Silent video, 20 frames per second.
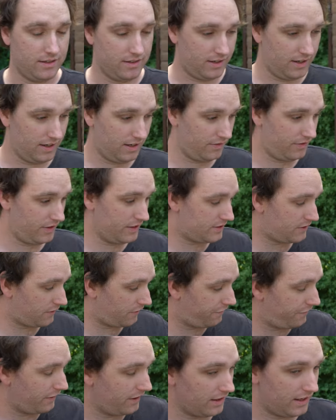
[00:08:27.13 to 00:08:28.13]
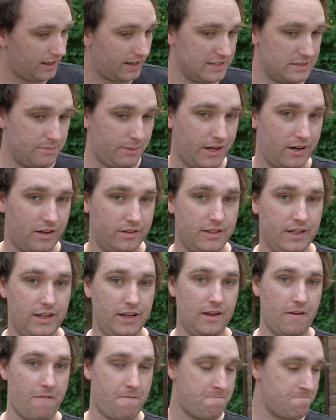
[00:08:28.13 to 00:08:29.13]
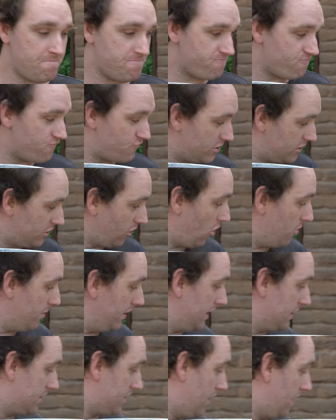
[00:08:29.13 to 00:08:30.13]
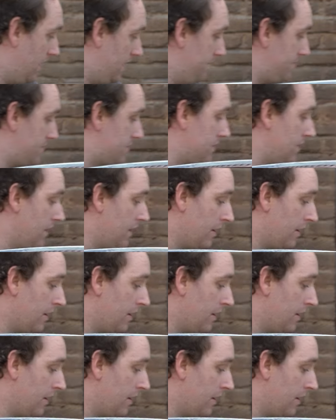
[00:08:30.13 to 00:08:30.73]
Uh, this filler has been on there so many times.